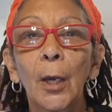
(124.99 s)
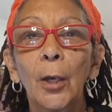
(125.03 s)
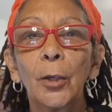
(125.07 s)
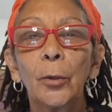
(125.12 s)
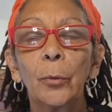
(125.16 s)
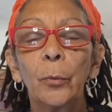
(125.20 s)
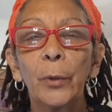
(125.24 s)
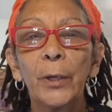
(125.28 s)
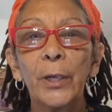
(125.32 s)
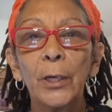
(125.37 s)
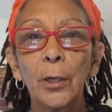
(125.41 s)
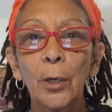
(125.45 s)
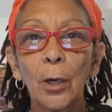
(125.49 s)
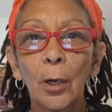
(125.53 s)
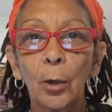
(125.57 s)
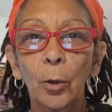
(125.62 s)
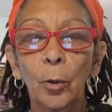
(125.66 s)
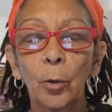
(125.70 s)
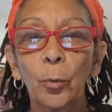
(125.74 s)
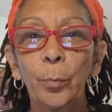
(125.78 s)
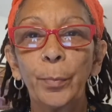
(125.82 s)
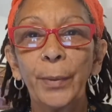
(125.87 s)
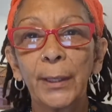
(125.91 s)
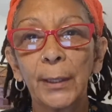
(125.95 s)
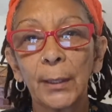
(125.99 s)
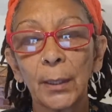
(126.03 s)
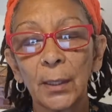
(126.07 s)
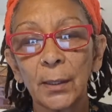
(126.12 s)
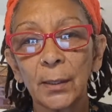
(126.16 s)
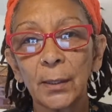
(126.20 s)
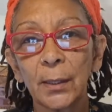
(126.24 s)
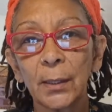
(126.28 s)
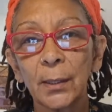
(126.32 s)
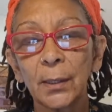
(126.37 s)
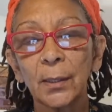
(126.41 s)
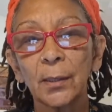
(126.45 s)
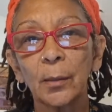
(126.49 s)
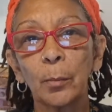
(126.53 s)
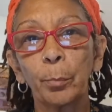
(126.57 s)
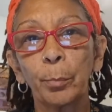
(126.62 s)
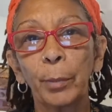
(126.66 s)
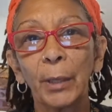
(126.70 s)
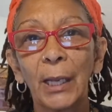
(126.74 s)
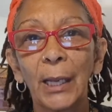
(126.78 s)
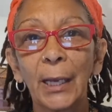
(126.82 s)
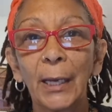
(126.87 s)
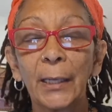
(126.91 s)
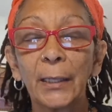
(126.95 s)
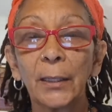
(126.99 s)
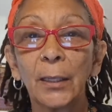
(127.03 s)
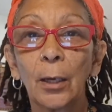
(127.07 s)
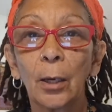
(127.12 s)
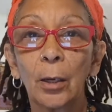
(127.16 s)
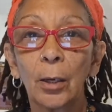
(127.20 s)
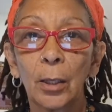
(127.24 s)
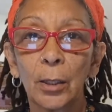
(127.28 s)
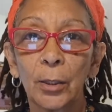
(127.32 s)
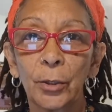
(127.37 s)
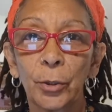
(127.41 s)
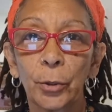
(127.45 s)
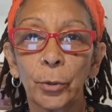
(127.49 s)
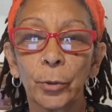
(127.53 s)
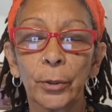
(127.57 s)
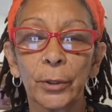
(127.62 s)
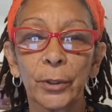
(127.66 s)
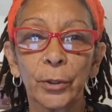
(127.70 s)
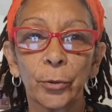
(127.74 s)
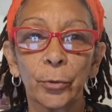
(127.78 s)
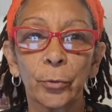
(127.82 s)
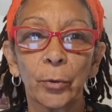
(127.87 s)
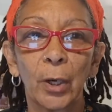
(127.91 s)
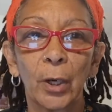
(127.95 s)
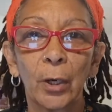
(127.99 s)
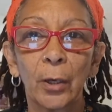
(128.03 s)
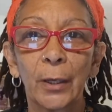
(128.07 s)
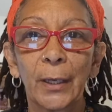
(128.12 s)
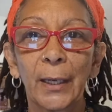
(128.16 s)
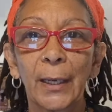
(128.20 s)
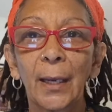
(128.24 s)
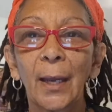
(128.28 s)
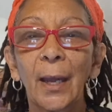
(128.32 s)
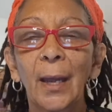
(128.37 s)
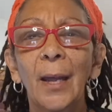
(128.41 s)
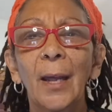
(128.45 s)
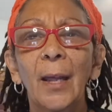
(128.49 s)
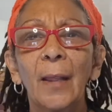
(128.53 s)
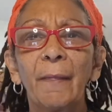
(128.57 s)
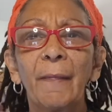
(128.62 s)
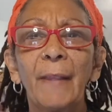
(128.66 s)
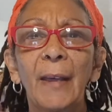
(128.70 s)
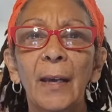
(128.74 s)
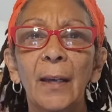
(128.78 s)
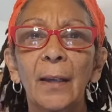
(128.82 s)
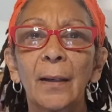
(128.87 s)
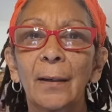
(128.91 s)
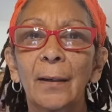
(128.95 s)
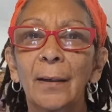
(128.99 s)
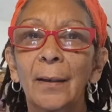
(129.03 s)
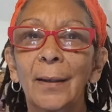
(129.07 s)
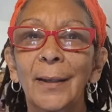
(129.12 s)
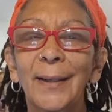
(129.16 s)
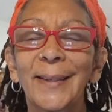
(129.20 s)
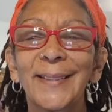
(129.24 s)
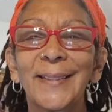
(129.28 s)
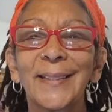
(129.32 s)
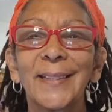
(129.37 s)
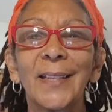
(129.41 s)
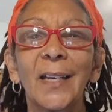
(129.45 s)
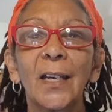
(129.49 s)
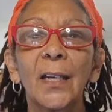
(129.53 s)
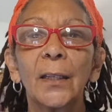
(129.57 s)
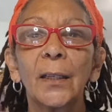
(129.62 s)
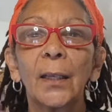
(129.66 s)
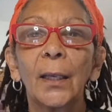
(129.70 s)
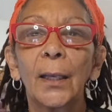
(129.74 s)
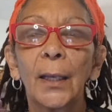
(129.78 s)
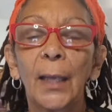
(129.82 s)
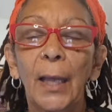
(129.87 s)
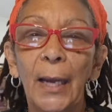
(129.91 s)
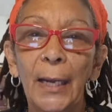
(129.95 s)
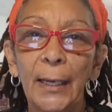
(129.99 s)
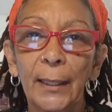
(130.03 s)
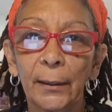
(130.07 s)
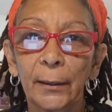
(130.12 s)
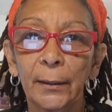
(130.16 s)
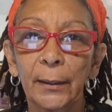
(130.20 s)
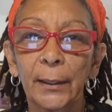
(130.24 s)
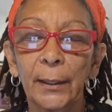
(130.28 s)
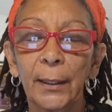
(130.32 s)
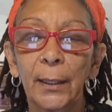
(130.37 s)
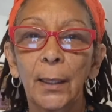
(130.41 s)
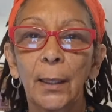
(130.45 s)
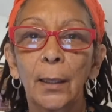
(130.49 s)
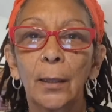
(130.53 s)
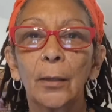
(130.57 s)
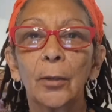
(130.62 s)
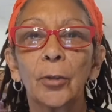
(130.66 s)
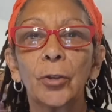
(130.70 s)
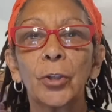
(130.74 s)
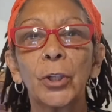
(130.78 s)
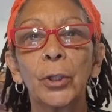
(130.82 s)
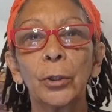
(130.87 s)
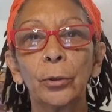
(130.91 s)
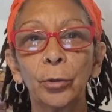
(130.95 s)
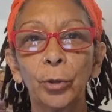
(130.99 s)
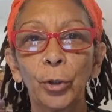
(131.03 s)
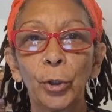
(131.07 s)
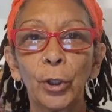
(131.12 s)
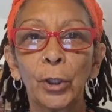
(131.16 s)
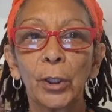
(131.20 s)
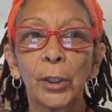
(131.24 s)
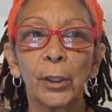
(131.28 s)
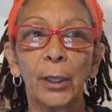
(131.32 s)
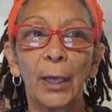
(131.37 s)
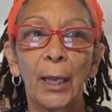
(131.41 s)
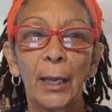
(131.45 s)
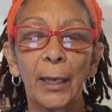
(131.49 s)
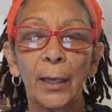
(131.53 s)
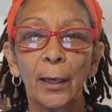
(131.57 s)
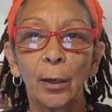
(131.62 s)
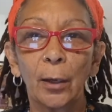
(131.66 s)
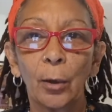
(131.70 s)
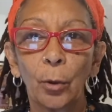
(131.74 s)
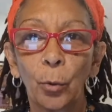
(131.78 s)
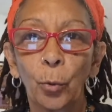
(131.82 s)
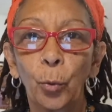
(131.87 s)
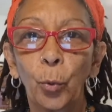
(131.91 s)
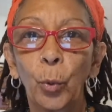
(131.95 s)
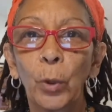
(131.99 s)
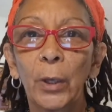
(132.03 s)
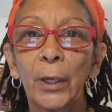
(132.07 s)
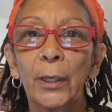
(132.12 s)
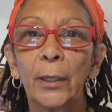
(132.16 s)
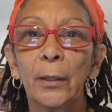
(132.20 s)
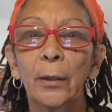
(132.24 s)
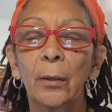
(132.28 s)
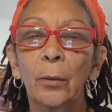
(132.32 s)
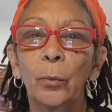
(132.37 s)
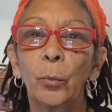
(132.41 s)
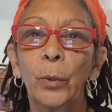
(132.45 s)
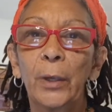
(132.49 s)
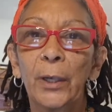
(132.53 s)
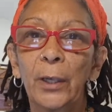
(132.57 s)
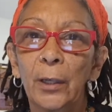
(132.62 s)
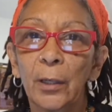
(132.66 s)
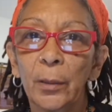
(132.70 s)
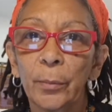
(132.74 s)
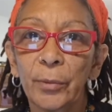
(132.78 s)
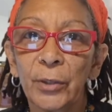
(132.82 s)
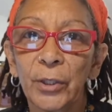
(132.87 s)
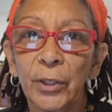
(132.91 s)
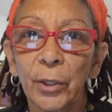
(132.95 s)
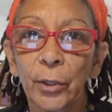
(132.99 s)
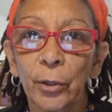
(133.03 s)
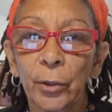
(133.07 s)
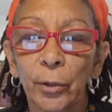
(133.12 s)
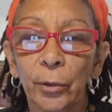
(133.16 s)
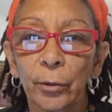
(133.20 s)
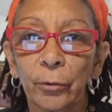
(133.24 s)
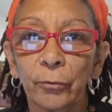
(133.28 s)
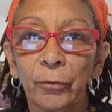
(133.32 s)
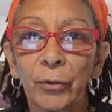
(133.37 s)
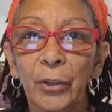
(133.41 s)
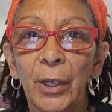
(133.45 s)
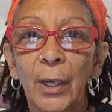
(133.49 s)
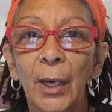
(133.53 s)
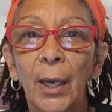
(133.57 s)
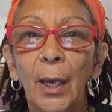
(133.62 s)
We know, because this is a blind contour drawing, that it's unlikely to look like what we observed.